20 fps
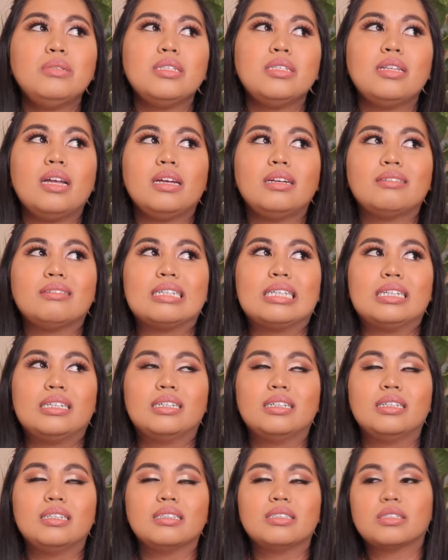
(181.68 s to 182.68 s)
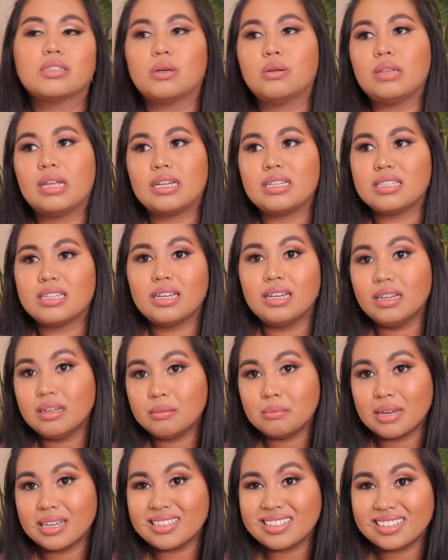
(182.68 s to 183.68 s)
just like so
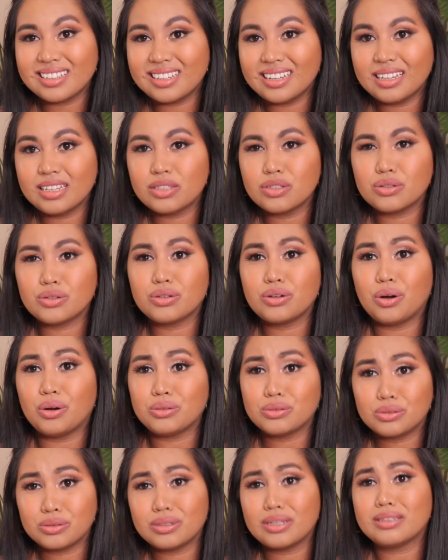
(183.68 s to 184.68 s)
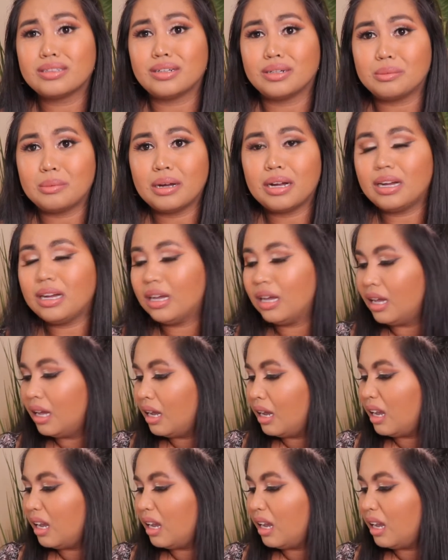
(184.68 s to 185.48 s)
lazy basically to go to the derma.